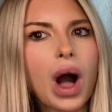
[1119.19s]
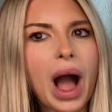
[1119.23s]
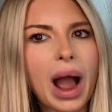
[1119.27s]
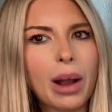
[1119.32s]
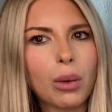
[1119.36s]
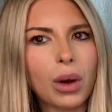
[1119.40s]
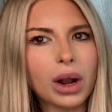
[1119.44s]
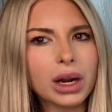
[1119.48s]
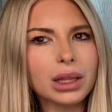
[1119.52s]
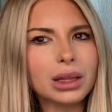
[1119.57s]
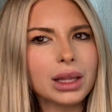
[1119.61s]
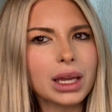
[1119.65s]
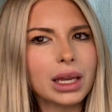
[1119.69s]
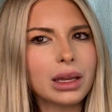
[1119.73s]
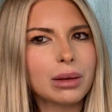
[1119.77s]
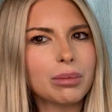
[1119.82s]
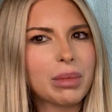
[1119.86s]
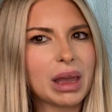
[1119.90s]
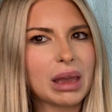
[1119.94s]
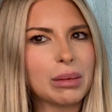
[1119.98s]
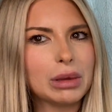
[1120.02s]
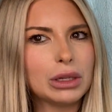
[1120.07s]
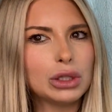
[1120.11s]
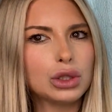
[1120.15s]
I want to like
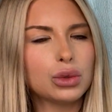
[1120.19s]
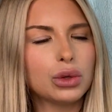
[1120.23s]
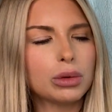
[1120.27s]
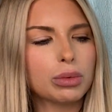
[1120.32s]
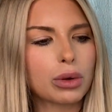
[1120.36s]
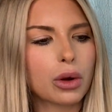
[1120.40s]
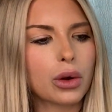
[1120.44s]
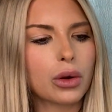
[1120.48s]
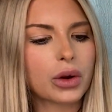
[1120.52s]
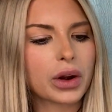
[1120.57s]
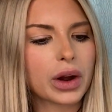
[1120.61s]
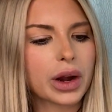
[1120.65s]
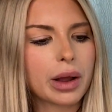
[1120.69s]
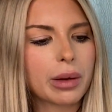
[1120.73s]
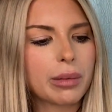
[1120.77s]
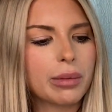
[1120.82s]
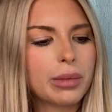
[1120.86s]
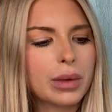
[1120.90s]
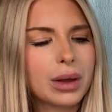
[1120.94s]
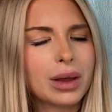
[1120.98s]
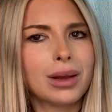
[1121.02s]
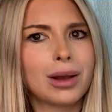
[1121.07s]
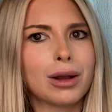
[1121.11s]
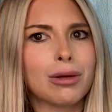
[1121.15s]
maybe do a program.
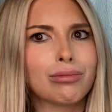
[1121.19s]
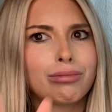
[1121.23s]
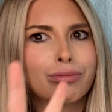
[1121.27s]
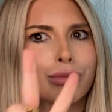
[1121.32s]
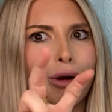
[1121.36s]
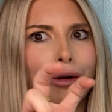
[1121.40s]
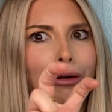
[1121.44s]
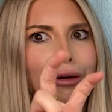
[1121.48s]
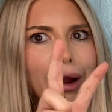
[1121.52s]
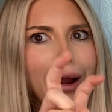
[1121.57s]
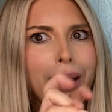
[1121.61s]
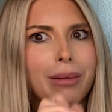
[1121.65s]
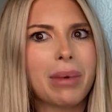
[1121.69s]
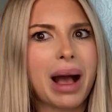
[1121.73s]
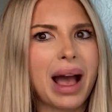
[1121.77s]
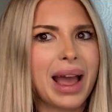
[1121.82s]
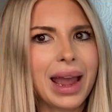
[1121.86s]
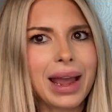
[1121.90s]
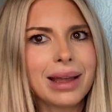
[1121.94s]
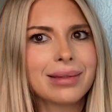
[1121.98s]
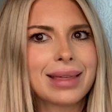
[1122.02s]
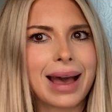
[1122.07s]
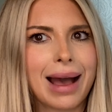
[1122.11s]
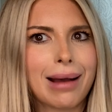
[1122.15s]
I
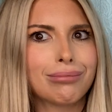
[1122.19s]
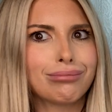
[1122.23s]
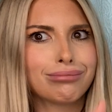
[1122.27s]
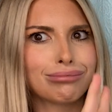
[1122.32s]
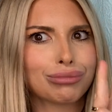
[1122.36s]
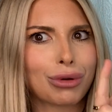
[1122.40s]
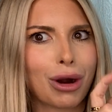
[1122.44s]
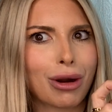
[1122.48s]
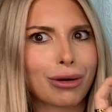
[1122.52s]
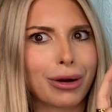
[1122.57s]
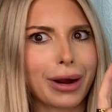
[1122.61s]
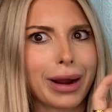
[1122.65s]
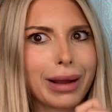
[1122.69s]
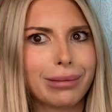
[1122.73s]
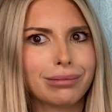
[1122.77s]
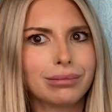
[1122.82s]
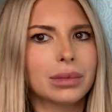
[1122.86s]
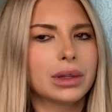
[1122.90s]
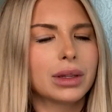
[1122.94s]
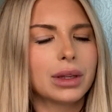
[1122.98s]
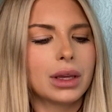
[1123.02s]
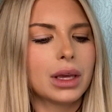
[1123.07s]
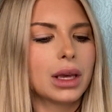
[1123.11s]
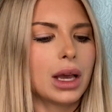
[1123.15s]
hate that program.
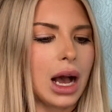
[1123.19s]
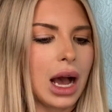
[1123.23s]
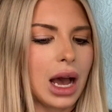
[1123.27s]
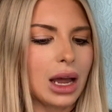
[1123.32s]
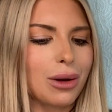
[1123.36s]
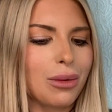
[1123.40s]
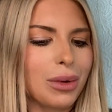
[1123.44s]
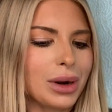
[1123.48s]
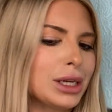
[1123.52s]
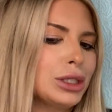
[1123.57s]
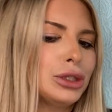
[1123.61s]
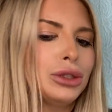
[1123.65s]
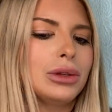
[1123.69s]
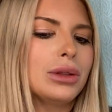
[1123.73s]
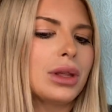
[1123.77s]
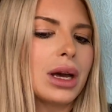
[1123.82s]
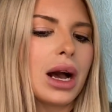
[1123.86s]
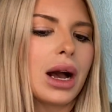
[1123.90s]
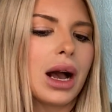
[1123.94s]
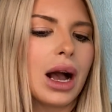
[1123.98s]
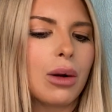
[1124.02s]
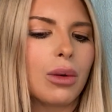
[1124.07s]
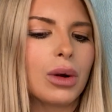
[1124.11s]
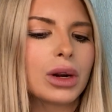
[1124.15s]
I don't want to do
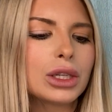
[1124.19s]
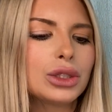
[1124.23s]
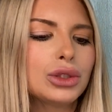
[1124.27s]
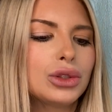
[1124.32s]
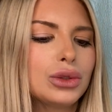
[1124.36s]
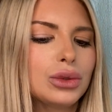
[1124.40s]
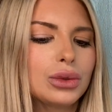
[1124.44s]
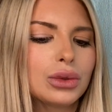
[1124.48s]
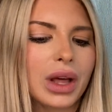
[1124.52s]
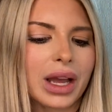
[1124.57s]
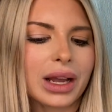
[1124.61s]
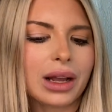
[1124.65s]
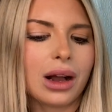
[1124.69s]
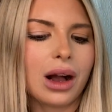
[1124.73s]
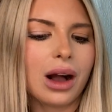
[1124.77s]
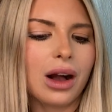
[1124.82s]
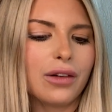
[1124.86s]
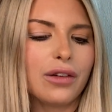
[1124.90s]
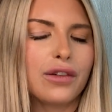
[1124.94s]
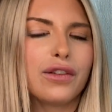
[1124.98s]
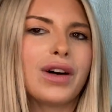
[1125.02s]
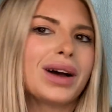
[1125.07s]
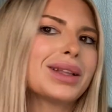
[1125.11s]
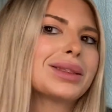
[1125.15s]
that. I want to do like a
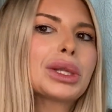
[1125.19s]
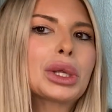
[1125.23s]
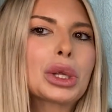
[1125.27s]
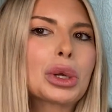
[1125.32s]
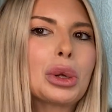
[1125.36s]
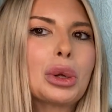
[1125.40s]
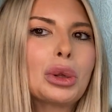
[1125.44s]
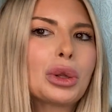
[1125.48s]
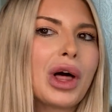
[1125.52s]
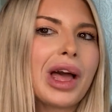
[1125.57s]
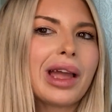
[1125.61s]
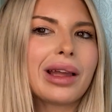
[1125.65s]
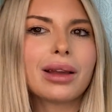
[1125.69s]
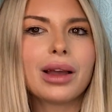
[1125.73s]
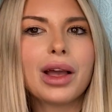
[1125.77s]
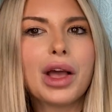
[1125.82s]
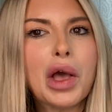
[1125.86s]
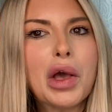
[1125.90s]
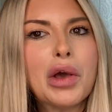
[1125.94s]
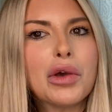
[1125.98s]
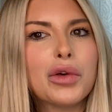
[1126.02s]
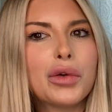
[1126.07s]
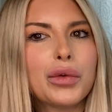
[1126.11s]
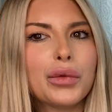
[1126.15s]
fun little like
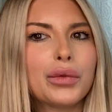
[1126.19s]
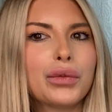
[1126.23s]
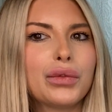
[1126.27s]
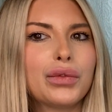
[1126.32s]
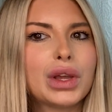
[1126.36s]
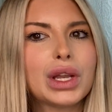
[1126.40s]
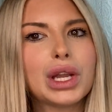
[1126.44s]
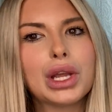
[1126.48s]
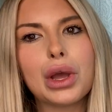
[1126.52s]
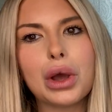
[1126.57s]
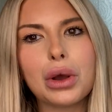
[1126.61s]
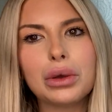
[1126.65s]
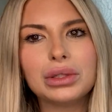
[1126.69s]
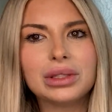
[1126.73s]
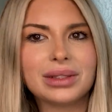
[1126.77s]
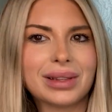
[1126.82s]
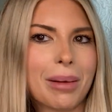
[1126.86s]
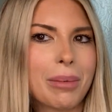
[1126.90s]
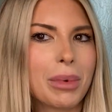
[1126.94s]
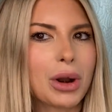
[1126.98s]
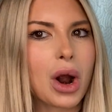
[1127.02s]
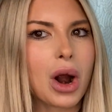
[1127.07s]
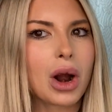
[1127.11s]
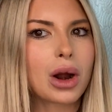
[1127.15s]
video
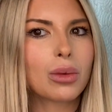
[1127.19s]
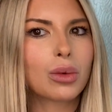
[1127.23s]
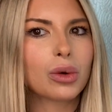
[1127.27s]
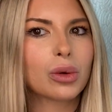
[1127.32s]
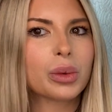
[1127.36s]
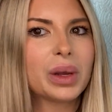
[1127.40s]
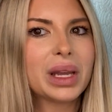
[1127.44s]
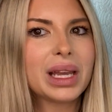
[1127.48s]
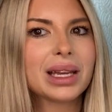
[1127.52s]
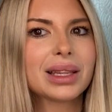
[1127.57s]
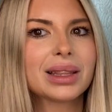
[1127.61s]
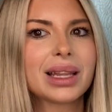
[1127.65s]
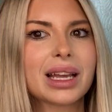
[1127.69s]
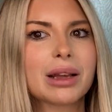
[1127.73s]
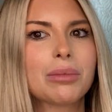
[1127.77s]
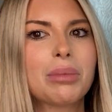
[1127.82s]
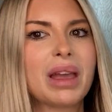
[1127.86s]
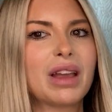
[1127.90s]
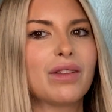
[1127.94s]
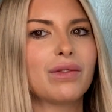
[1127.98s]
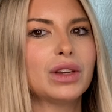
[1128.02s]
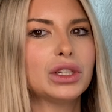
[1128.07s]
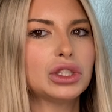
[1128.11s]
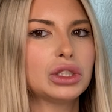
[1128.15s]
seminar where we can like
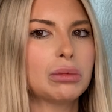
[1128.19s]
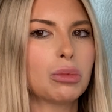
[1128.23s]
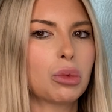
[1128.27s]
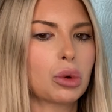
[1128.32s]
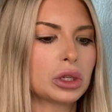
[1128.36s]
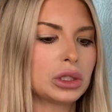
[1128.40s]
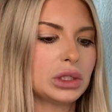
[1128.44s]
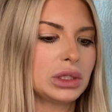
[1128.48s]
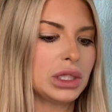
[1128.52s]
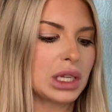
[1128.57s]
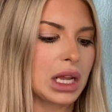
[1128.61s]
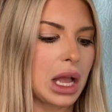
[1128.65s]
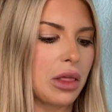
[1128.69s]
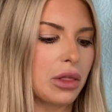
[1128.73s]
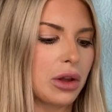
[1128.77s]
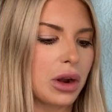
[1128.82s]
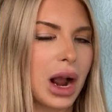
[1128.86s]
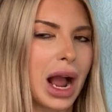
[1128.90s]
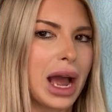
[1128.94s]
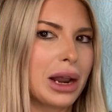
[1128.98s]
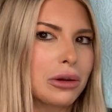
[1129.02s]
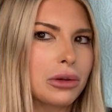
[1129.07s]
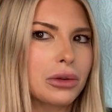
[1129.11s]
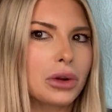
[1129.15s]
make vision boards together.
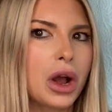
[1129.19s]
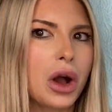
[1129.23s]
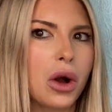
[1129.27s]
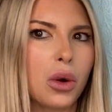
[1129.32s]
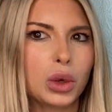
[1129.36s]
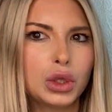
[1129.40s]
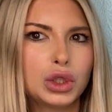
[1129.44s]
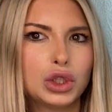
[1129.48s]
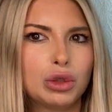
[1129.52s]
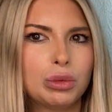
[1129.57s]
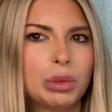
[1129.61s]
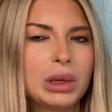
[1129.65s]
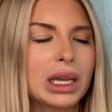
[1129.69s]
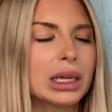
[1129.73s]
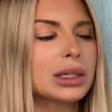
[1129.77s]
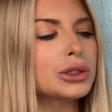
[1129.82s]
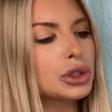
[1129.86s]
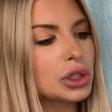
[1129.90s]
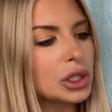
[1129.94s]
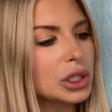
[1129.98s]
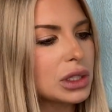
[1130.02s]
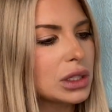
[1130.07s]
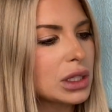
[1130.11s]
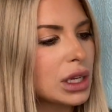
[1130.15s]
I don't know. Would you be
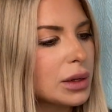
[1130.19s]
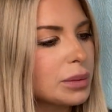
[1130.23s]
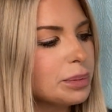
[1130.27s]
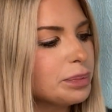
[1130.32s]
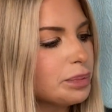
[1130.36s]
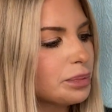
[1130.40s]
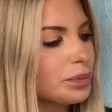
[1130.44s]
interested?